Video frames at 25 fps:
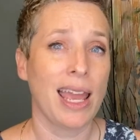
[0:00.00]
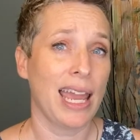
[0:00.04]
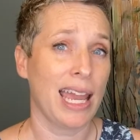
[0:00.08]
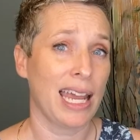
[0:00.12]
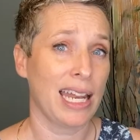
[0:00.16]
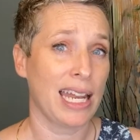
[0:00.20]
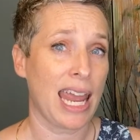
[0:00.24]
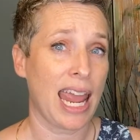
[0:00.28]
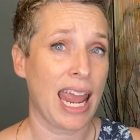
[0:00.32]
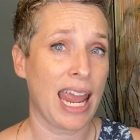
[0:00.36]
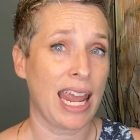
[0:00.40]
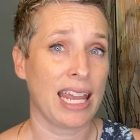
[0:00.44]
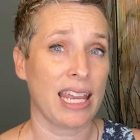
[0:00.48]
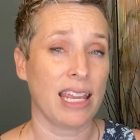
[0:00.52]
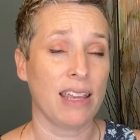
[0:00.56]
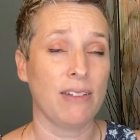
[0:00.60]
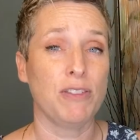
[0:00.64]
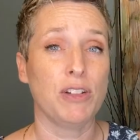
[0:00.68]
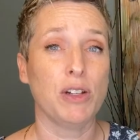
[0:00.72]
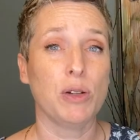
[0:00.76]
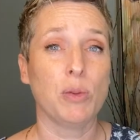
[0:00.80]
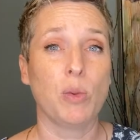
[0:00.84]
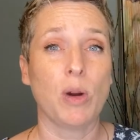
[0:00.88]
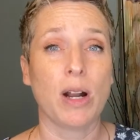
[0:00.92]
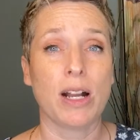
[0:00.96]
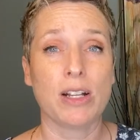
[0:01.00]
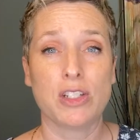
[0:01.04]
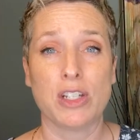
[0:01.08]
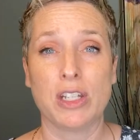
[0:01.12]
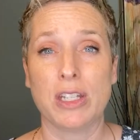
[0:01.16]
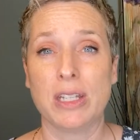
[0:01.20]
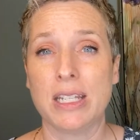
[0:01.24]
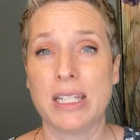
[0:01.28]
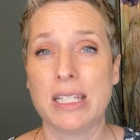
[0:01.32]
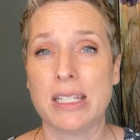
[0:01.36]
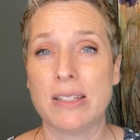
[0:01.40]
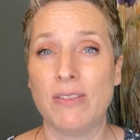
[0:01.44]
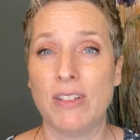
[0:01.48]
And hey, if you're watching
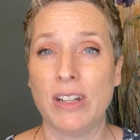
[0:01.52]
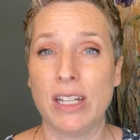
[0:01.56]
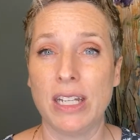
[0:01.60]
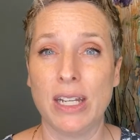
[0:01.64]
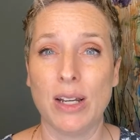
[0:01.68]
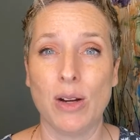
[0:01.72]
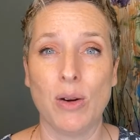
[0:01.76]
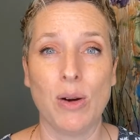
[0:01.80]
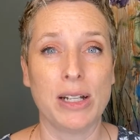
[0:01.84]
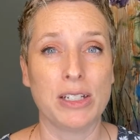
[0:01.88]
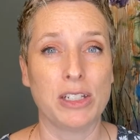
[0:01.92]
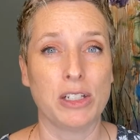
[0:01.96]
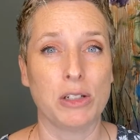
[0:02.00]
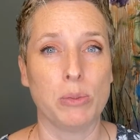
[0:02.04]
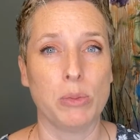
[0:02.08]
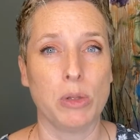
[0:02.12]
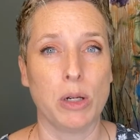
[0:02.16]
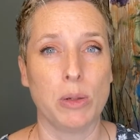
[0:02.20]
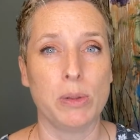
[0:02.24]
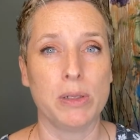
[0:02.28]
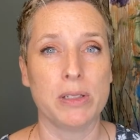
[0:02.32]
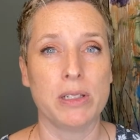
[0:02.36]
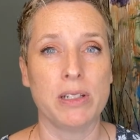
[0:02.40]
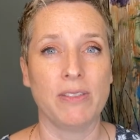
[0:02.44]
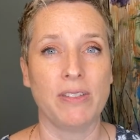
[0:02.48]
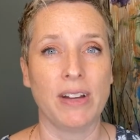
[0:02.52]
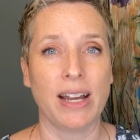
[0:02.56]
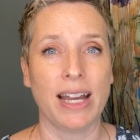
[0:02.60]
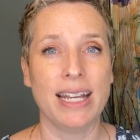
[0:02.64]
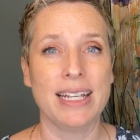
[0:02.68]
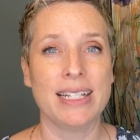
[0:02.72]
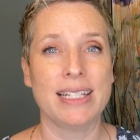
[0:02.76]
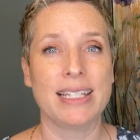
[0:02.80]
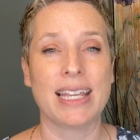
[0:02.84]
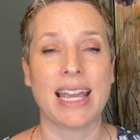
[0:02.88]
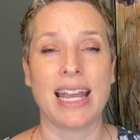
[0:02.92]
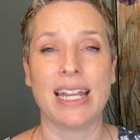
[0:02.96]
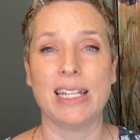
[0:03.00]
this video on your mobile
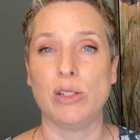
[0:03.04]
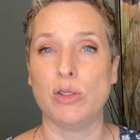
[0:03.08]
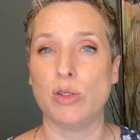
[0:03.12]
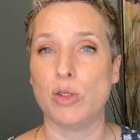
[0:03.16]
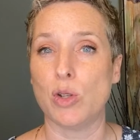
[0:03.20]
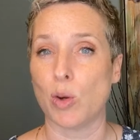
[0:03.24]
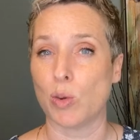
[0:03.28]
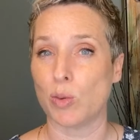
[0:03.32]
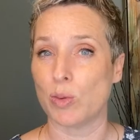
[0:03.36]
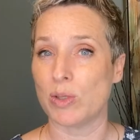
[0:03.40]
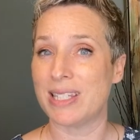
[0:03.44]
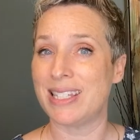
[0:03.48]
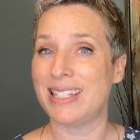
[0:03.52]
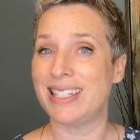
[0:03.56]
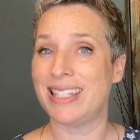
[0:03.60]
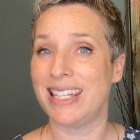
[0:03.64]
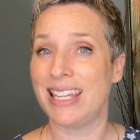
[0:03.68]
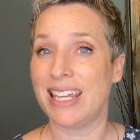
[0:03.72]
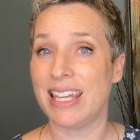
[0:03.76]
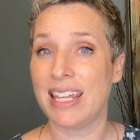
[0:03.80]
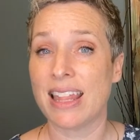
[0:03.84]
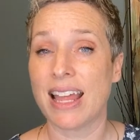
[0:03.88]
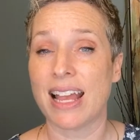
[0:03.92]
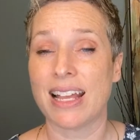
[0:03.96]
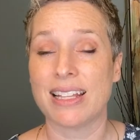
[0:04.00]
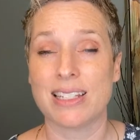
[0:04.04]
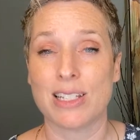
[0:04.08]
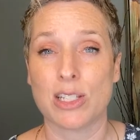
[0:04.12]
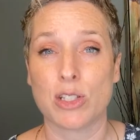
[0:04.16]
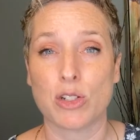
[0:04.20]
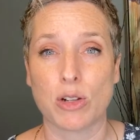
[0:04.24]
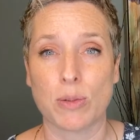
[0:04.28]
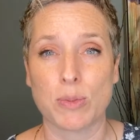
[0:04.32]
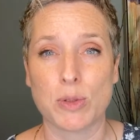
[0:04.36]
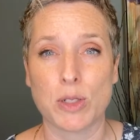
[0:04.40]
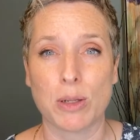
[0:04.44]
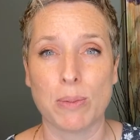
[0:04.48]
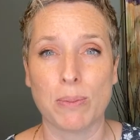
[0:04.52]
device and you don't see that
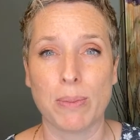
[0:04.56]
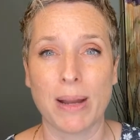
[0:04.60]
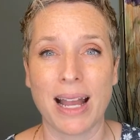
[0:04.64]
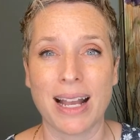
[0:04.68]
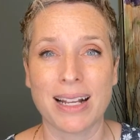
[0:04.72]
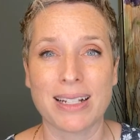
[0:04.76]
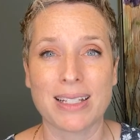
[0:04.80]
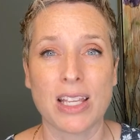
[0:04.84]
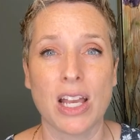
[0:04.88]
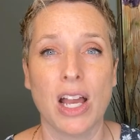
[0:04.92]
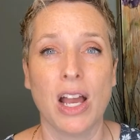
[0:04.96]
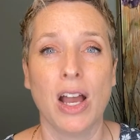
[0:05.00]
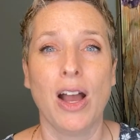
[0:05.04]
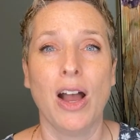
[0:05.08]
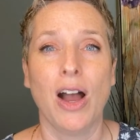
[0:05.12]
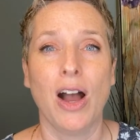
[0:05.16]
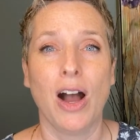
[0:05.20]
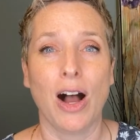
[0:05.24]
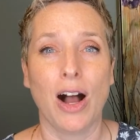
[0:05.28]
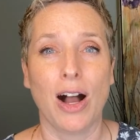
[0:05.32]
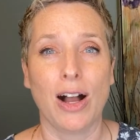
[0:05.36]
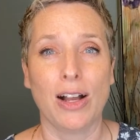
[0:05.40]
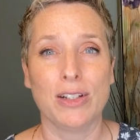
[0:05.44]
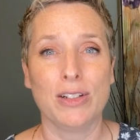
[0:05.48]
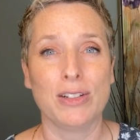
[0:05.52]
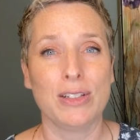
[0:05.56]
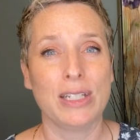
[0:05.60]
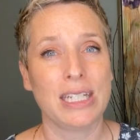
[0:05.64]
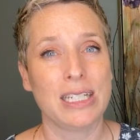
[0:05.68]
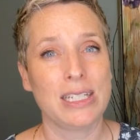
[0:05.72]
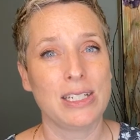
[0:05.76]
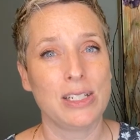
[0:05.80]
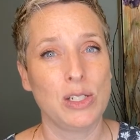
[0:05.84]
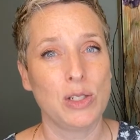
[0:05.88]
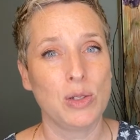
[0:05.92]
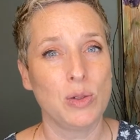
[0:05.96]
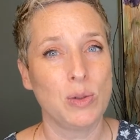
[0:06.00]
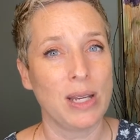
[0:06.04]
description box, all you need
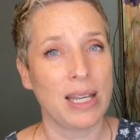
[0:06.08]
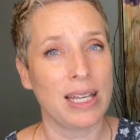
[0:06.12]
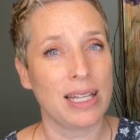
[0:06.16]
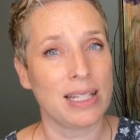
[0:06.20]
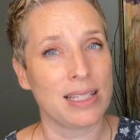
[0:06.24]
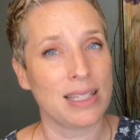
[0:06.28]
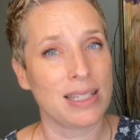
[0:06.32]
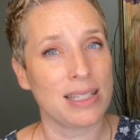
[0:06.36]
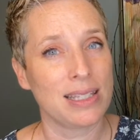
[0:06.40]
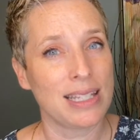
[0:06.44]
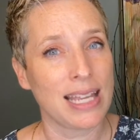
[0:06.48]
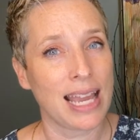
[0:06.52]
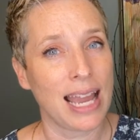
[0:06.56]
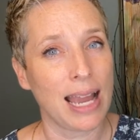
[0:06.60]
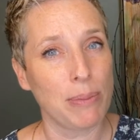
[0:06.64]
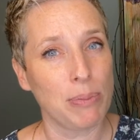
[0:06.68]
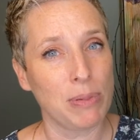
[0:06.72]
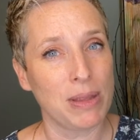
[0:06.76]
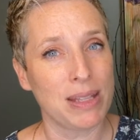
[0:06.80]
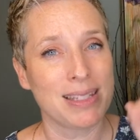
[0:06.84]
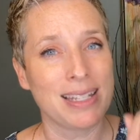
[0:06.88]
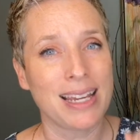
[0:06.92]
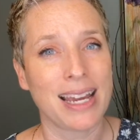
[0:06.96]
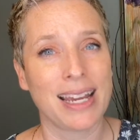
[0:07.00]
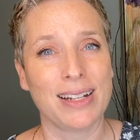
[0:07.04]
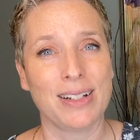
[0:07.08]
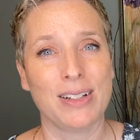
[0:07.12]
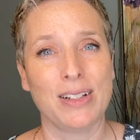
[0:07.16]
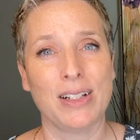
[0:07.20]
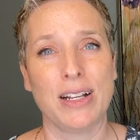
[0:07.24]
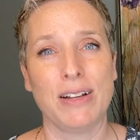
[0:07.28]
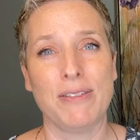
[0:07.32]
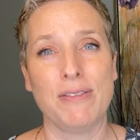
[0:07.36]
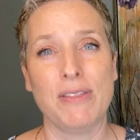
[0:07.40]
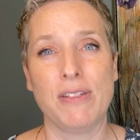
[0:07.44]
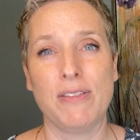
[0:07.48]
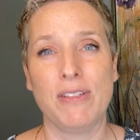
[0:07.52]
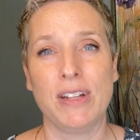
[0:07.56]
to do is tap the title
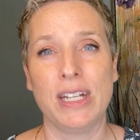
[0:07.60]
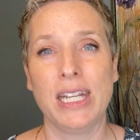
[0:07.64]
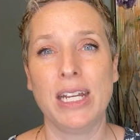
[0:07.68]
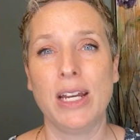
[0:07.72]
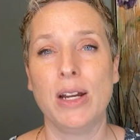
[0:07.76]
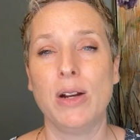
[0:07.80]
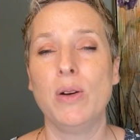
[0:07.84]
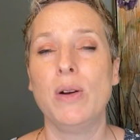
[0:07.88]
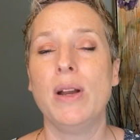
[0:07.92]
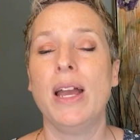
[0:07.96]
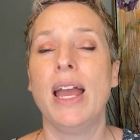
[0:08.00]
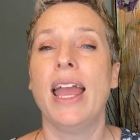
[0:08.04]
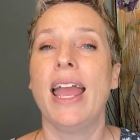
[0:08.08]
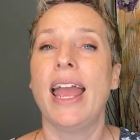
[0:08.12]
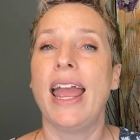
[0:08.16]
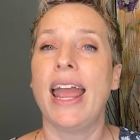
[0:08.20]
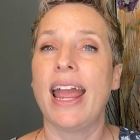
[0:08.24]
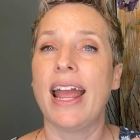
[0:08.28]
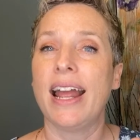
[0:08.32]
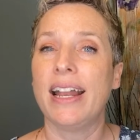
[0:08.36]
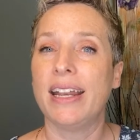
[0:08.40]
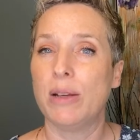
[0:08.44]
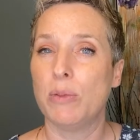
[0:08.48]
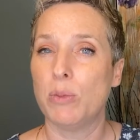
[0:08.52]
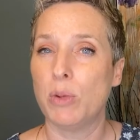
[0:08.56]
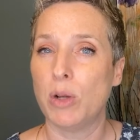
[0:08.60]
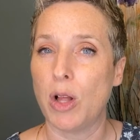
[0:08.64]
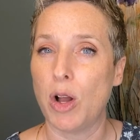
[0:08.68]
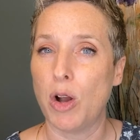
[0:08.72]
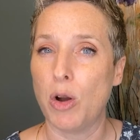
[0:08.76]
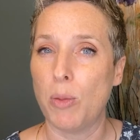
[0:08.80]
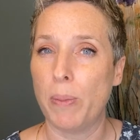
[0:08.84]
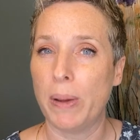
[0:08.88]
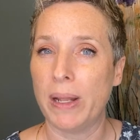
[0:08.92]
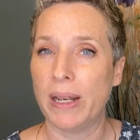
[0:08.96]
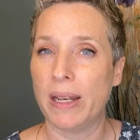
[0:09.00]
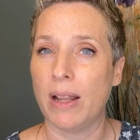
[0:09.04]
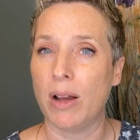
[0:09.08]
of the video and it will
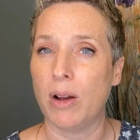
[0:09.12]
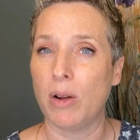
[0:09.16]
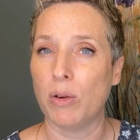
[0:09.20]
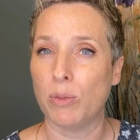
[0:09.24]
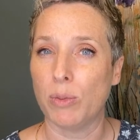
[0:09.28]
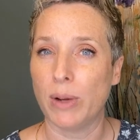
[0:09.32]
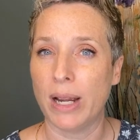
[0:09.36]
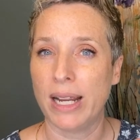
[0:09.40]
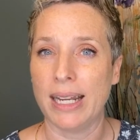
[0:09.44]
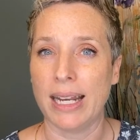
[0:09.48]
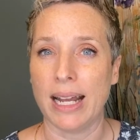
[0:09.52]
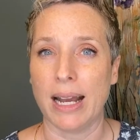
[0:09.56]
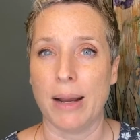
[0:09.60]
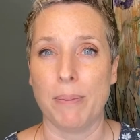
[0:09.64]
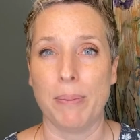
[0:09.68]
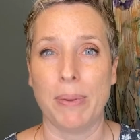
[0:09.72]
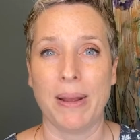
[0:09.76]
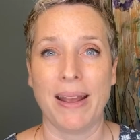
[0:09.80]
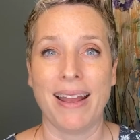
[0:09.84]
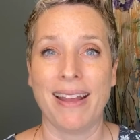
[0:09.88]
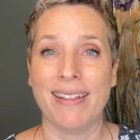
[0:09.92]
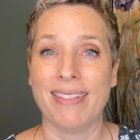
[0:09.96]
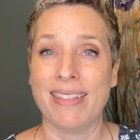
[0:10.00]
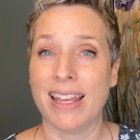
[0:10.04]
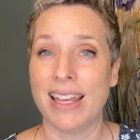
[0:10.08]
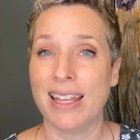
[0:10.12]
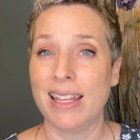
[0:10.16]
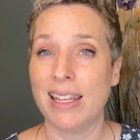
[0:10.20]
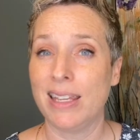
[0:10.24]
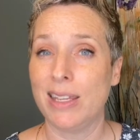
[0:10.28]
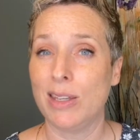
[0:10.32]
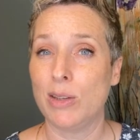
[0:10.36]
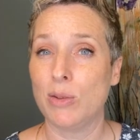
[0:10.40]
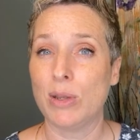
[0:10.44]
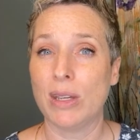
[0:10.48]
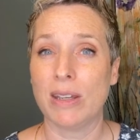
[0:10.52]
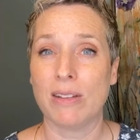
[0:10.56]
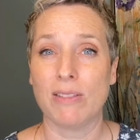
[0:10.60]
open right up. And then
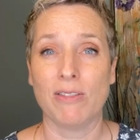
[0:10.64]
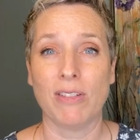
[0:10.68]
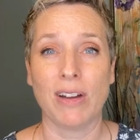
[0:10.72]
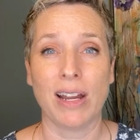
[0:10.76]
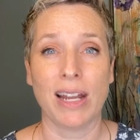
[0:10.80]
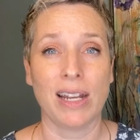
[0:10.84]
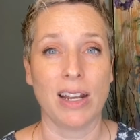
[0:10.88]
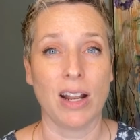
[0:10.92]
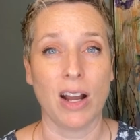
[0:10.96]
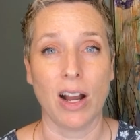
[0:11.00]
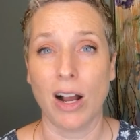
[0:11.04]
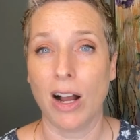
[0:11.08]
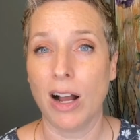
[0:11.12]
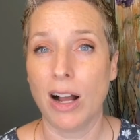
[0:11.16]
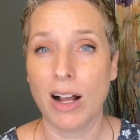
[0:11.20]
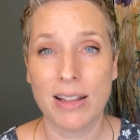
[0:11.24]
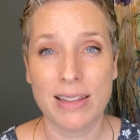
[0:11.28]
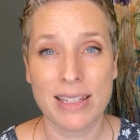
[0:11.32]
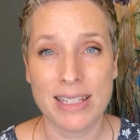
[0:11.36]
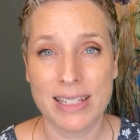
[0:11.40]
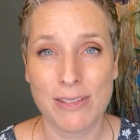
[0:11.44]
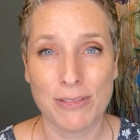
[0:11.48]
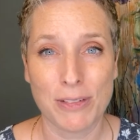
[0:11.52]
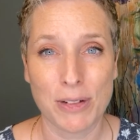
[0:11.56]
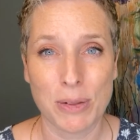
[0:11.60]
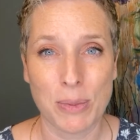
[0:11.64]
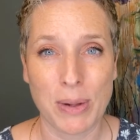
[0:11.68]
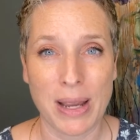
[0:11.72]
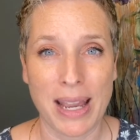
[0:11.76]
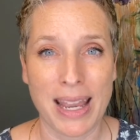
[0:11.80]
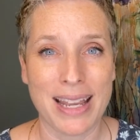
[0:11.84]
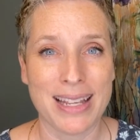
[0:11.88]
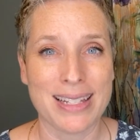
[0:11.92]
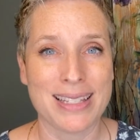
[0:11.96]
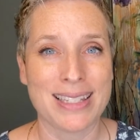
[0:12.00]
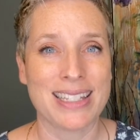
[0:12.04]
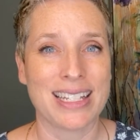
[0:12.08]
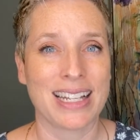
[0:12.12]
you can find all the different
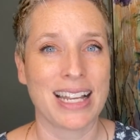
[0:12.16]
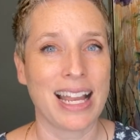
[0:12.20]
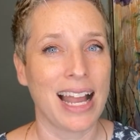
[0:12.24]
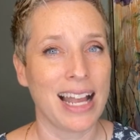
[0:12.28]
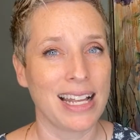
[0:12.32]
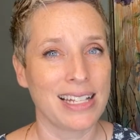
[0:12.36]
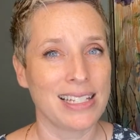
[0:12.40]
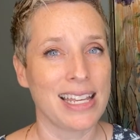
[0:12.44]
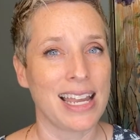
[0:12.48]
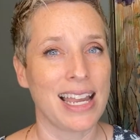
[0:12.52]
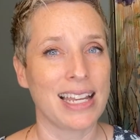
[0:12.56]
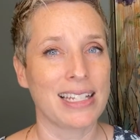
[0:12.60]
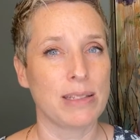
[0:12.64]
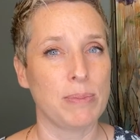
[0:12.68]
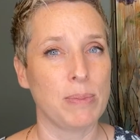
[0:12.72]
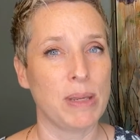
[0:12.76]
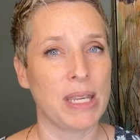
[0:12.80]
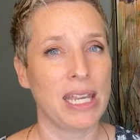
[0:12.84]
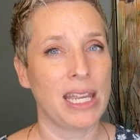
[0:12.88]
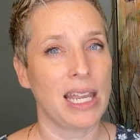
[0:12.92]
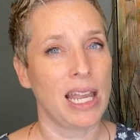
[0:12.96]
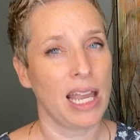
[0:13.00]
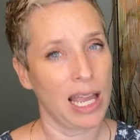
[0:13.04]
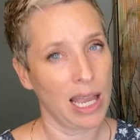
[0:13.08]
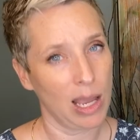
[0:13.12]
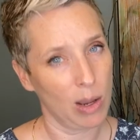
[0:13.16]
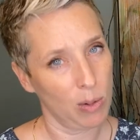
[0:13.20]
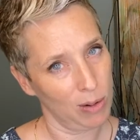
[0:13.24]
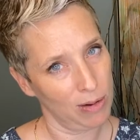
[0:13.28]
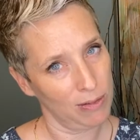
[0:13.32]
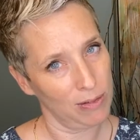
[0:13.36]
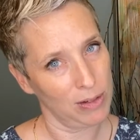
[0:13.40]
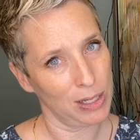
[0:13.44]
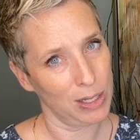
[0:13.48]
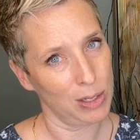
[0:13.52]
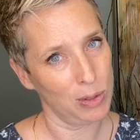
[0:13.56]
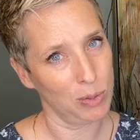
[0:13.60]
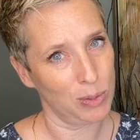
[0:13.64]
ways to contact me
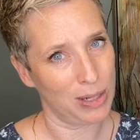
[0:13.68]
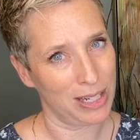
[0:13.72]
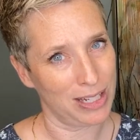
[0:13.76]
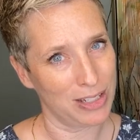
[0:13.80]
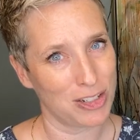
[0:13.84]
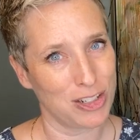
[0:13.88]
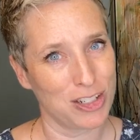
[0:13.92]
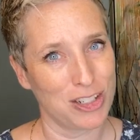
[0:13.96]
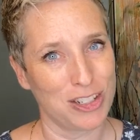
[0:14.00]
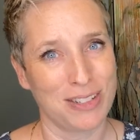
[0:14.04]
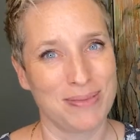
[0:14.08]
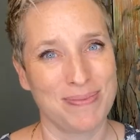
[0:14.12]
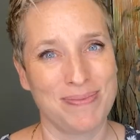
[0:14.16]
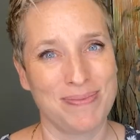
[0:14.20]
however you wish.